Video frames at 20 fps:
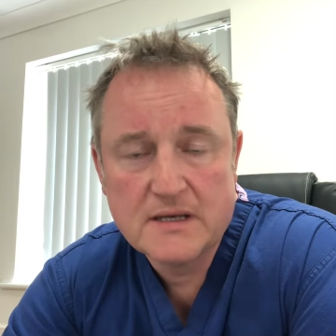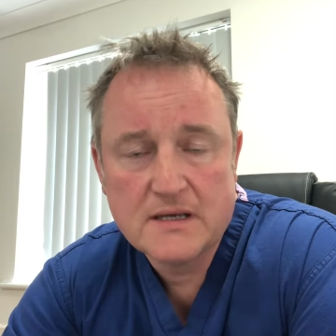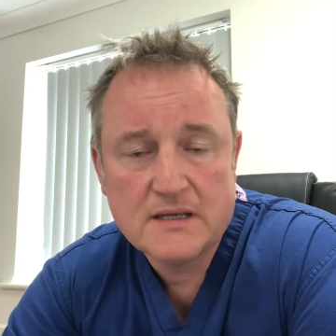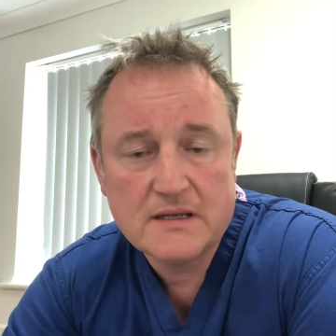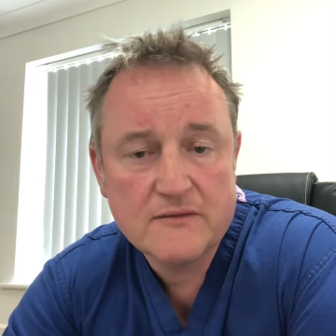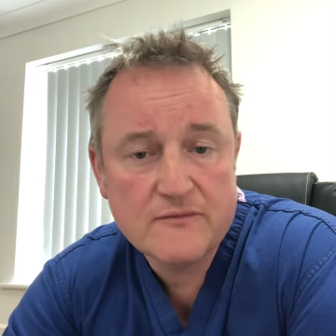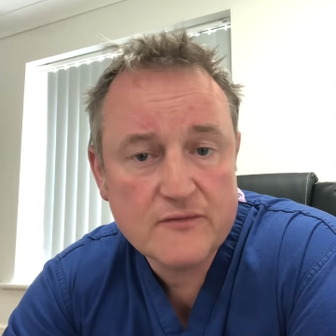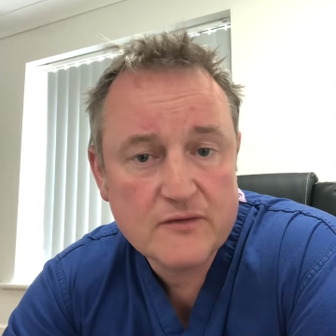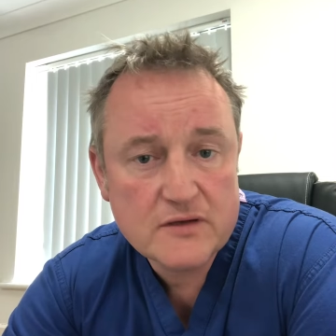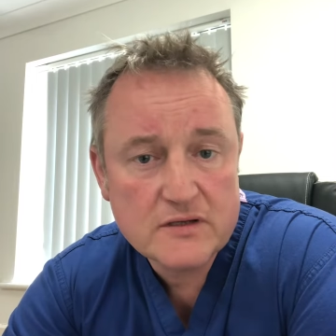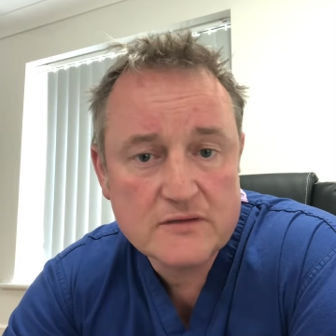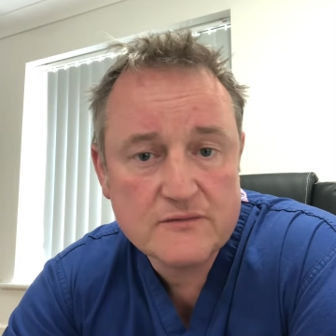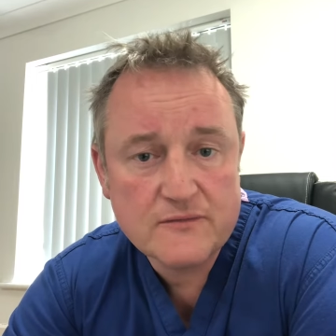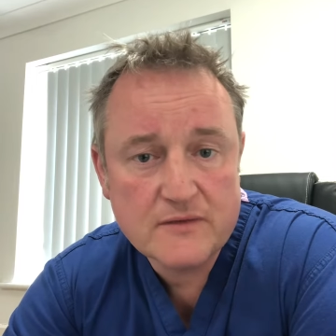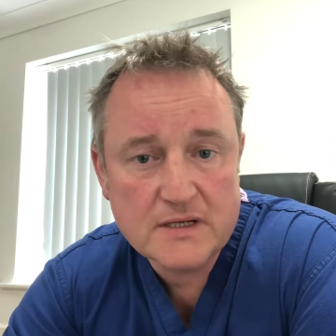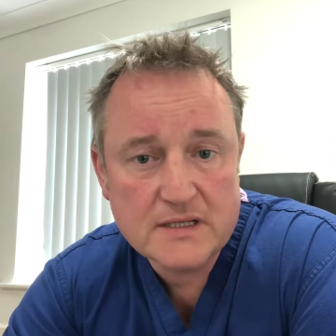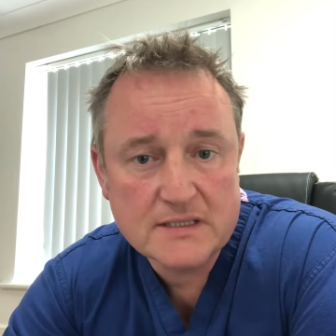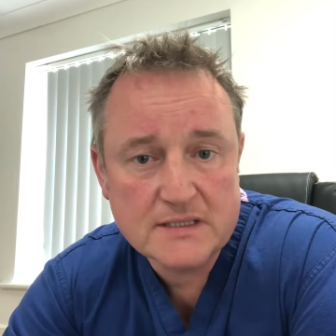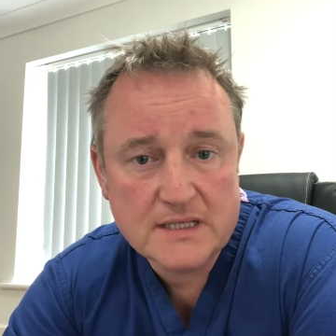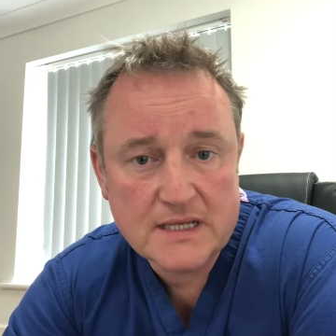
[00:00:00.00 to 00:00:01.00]
The first
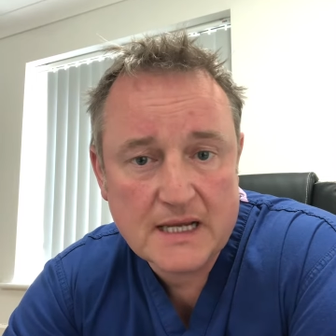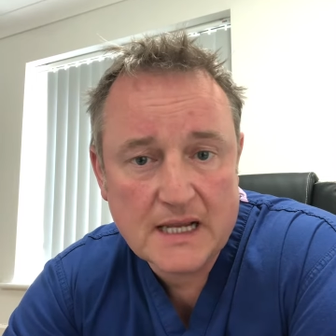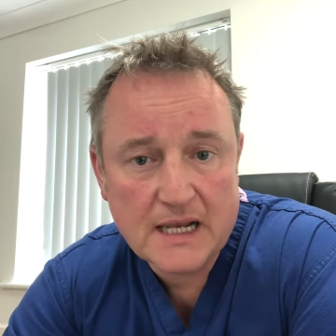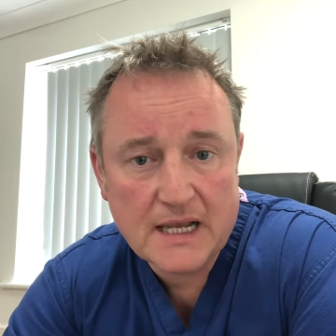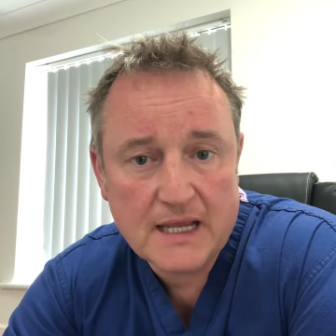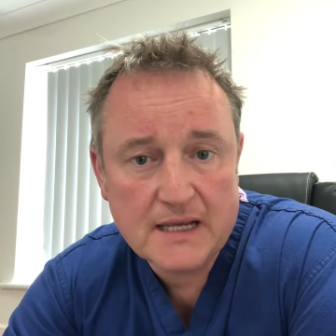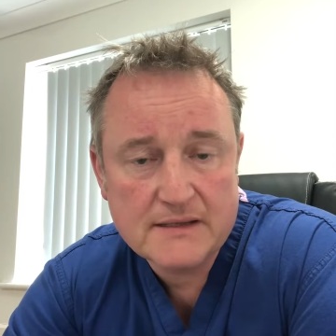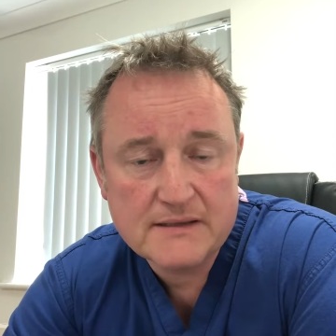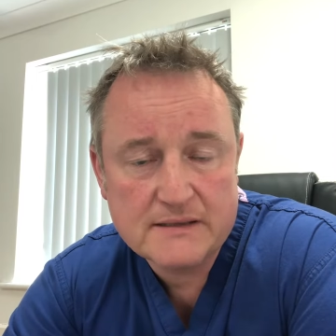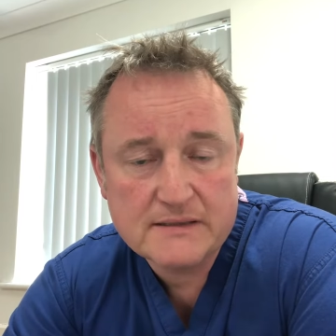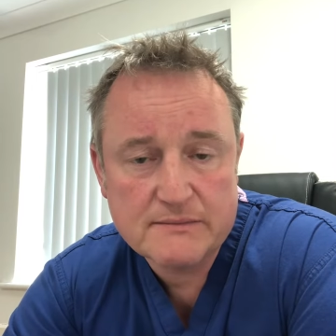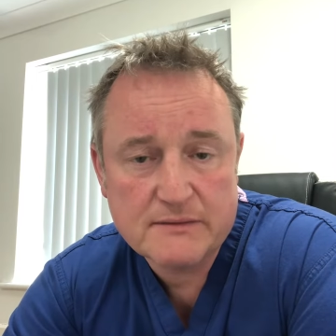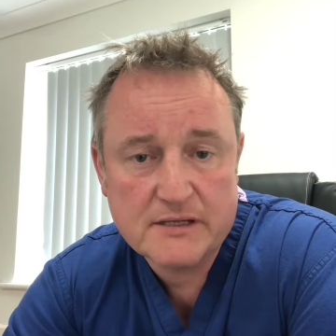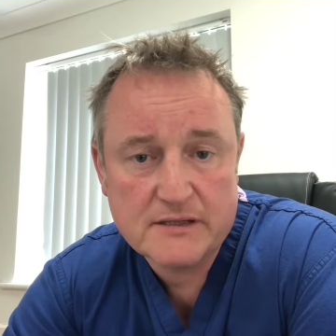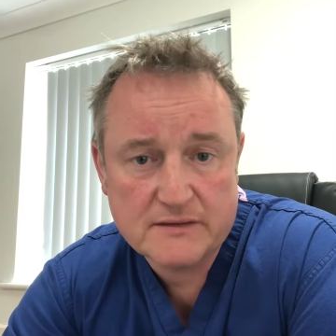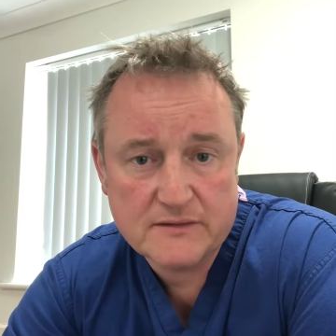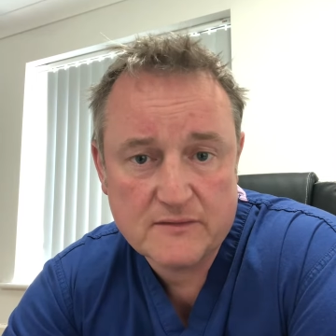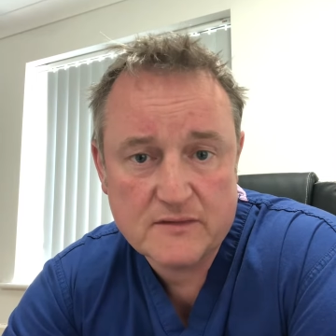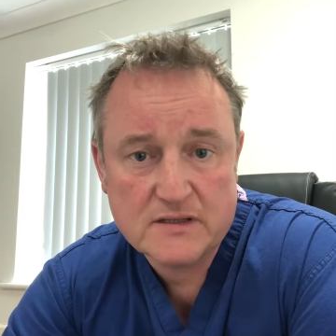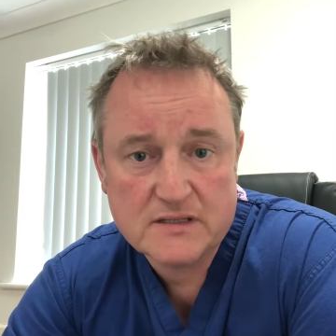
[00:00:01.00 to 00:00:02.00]
reason it clicks is
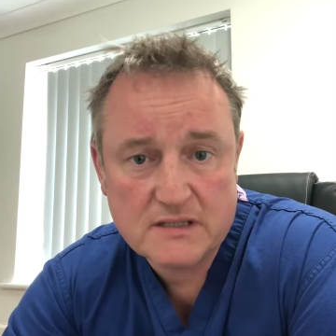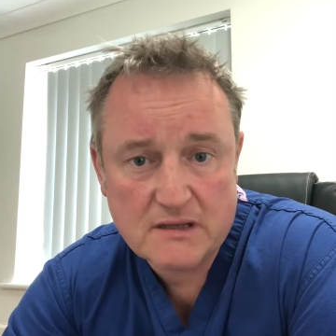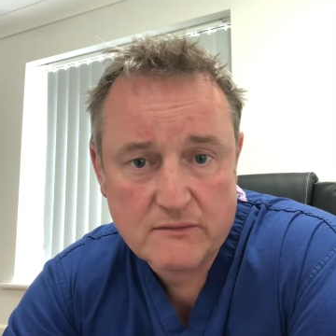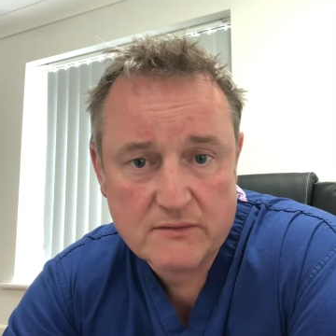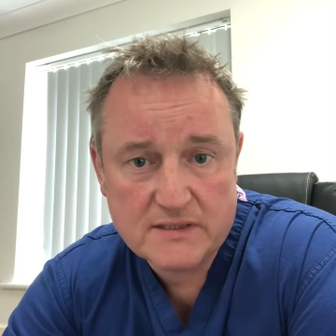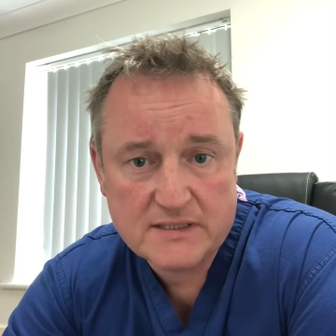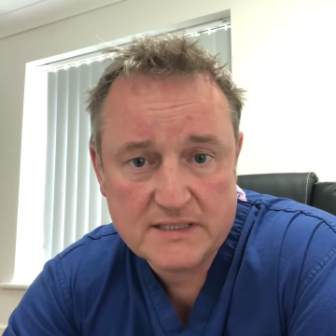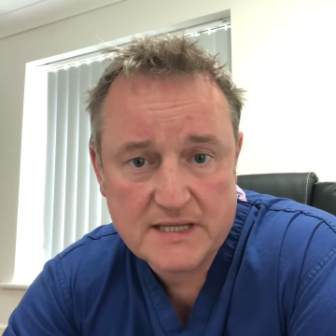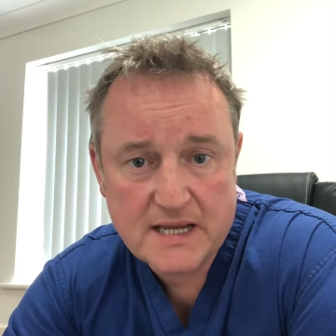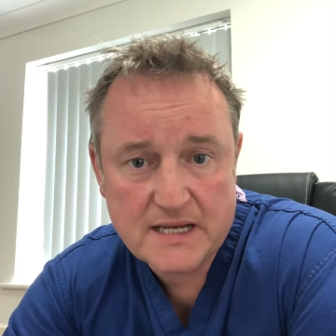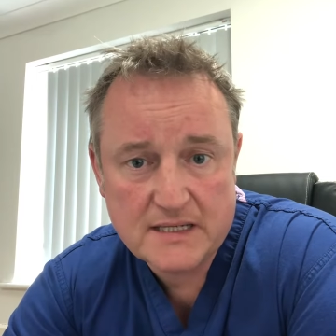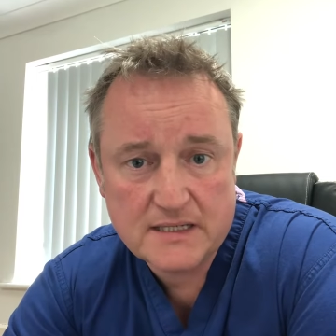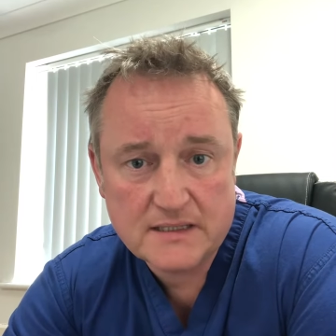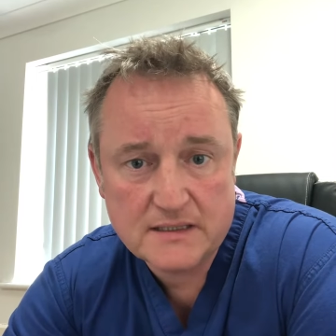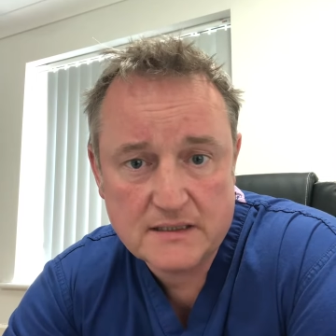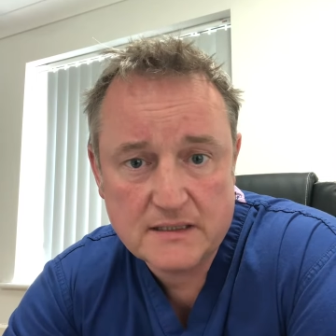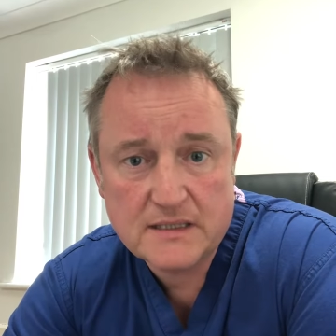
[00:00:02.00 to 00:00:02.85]
because of the psoas tendon.